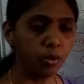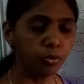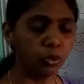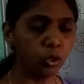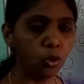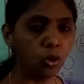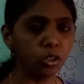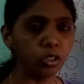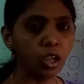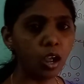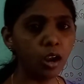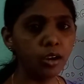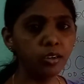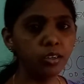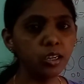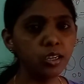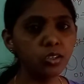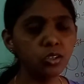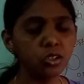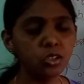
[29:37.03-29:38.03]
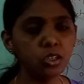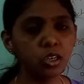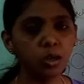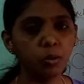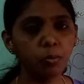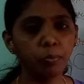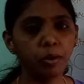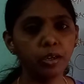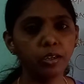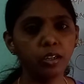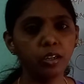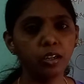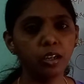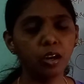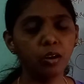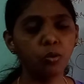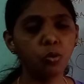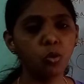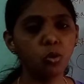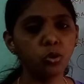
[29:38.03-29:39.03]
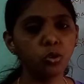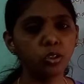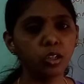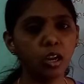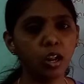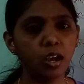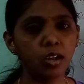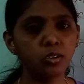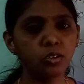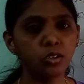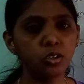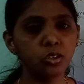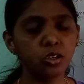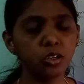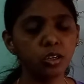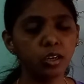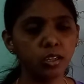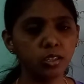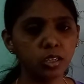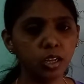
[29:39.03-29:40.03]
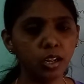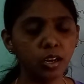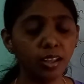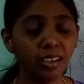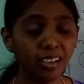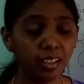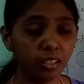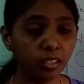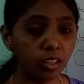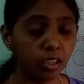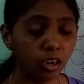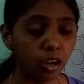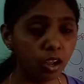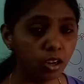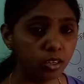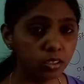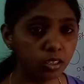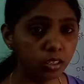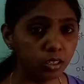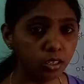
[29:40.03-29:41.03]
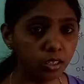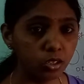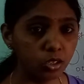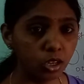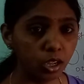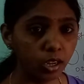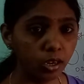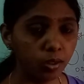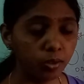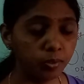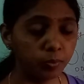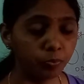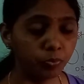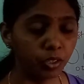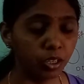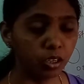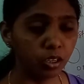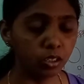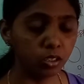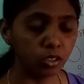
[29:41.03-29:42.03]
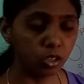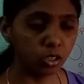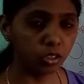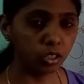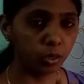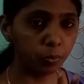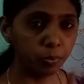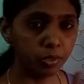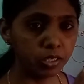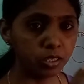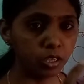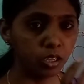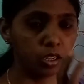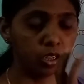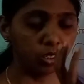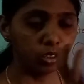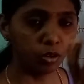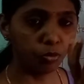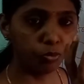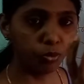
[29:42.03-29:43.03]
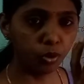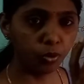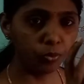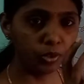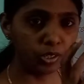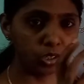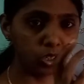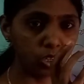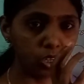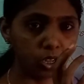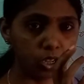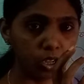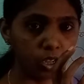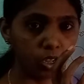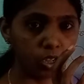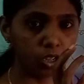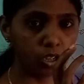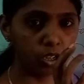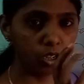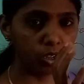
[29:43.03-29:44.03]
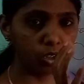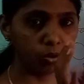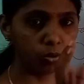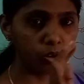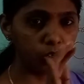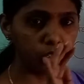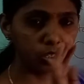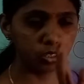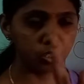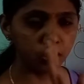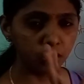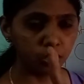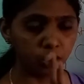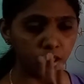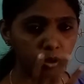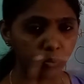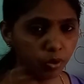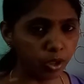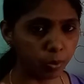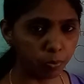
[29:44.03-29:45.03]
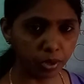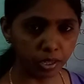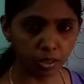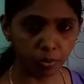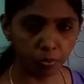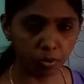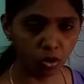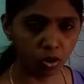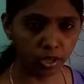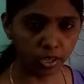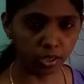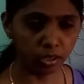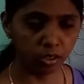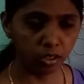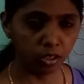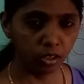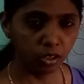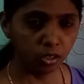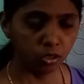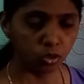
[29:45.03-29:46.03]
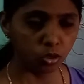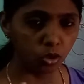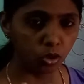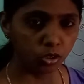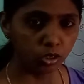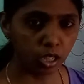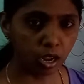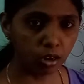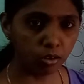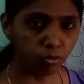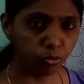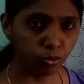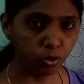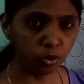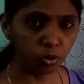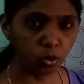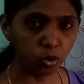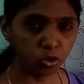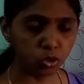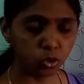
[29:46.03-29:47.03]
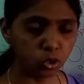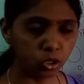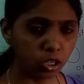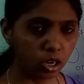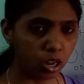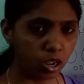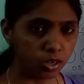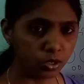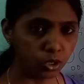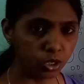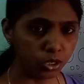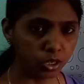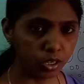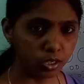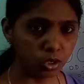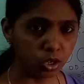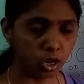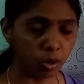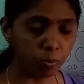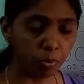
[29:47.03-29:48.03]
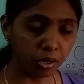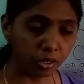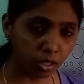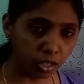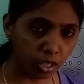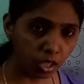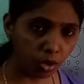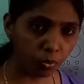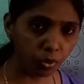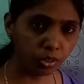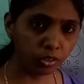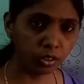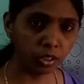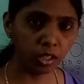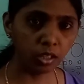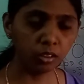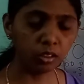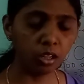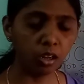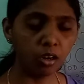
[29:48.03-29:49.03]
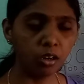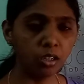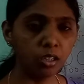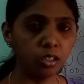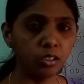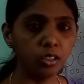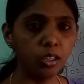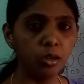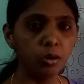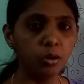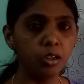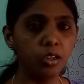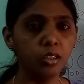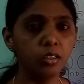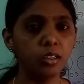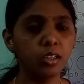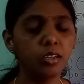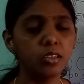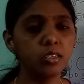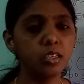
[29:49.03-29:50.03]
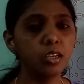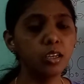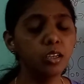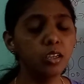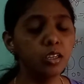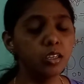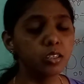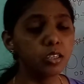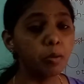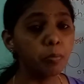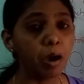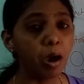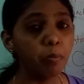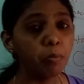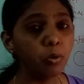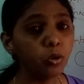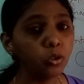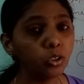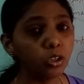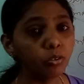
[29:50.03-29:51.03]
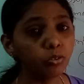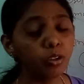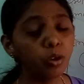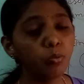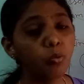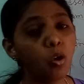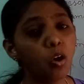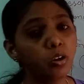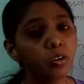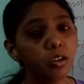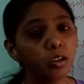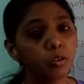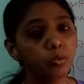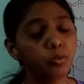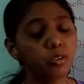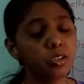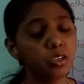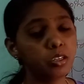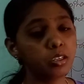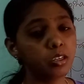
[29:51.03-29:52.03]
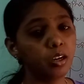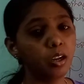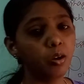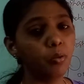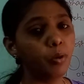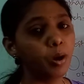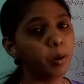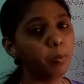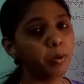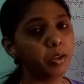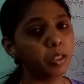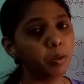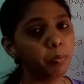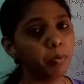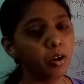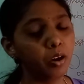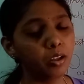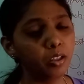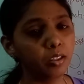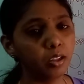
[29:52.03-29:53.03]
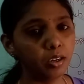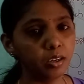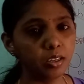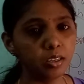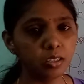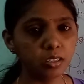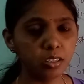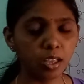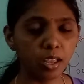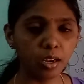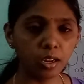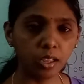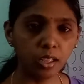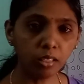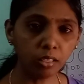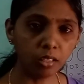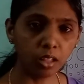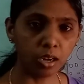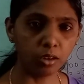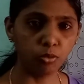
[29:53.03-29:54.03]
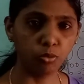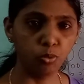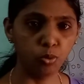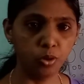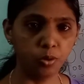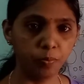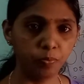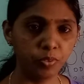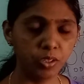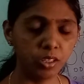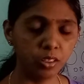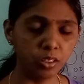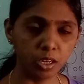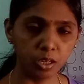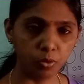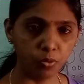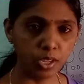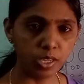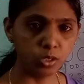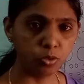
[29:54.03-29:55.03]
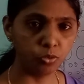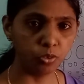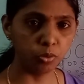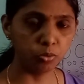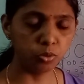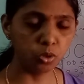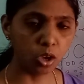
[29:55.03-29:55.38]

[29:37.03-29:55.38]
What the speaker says: Though the undigested material go to the large intestine, in the large intestine, that means the food which doesn't require by the body, so that food goes to the large intestine. But even then, there is some amount of the water which is required by the body, that is there in that food, in that waste food.